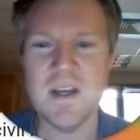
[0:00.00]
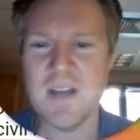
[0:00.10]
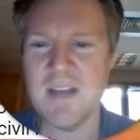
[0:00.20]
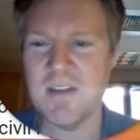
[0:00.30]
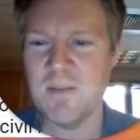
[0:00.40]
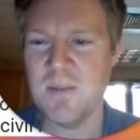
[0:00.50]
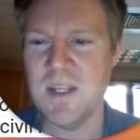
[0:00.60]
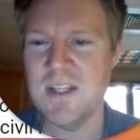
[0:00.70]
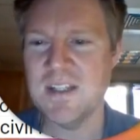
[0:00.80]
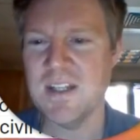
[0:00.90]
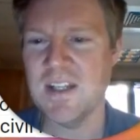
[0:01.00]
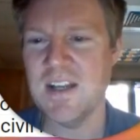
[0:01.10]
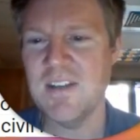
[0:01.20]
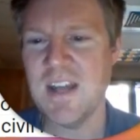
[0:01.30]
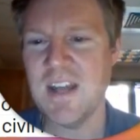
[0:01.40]
having peace and
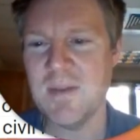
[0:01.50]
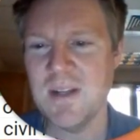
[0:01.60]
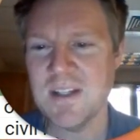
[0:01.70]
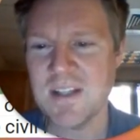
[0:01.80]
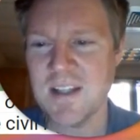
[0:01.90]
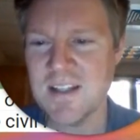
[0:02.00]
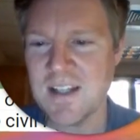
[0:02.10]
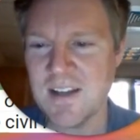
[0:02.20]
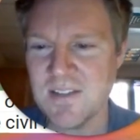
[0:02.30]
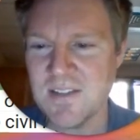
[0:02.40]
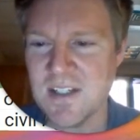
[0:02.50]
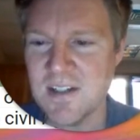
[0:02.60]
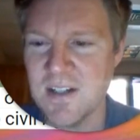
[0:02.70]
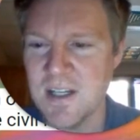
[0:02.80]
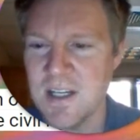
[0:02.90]
love and happiness all the time.
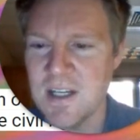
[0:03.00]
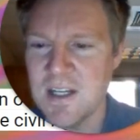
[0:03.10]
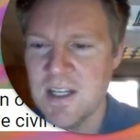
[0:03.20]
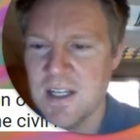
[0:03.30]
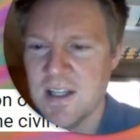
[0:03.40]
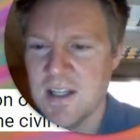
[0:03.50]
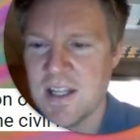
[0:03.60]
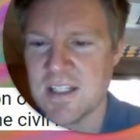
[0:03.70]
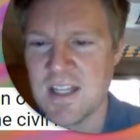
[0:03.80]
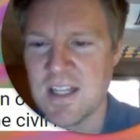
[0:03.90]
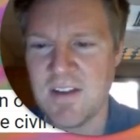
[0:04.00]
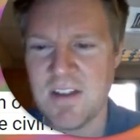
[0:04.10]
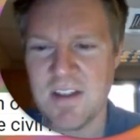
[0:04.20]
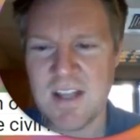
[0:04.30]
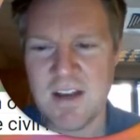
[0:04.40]
So that's kind of
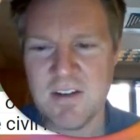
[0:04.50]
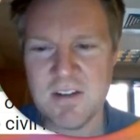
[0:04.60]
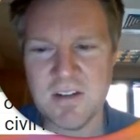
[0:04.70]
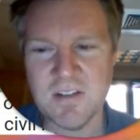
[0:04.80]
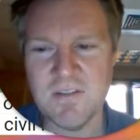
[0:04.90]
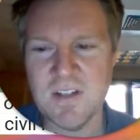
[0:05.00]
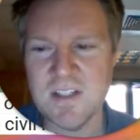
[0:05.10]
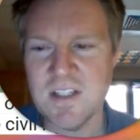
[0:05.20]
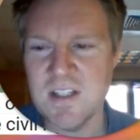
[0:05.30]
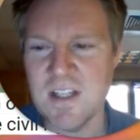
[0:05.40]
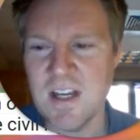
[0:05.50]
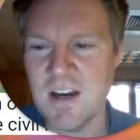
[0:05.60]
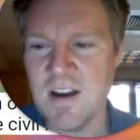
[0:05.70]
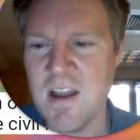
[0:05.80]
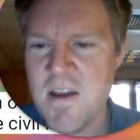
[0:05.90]
how the counterculture fits in there.